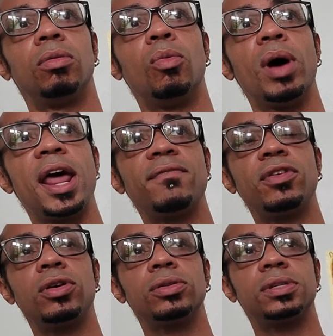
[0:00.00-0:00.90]

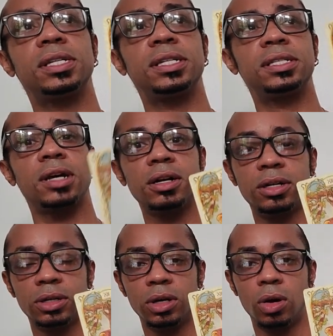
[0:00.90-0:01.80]
whatever
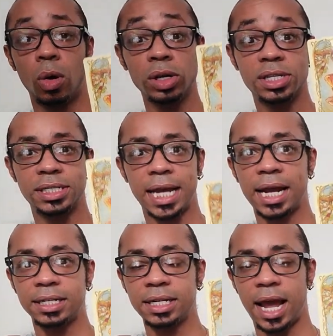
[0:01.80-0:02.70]
stuck or
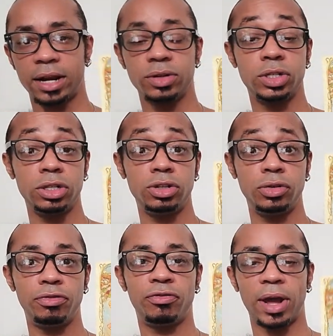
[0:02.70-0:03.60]
stagnant energy
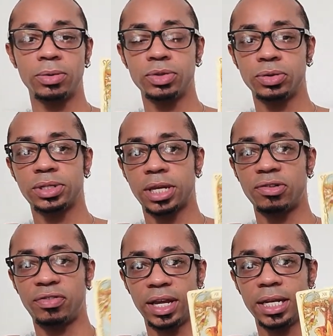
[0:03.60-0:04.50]
you found
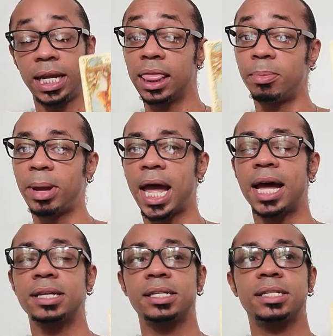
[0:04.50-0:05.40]
yourself in in the
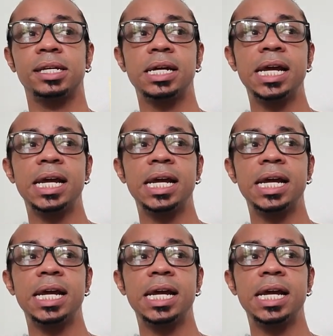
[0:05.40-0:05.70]
past,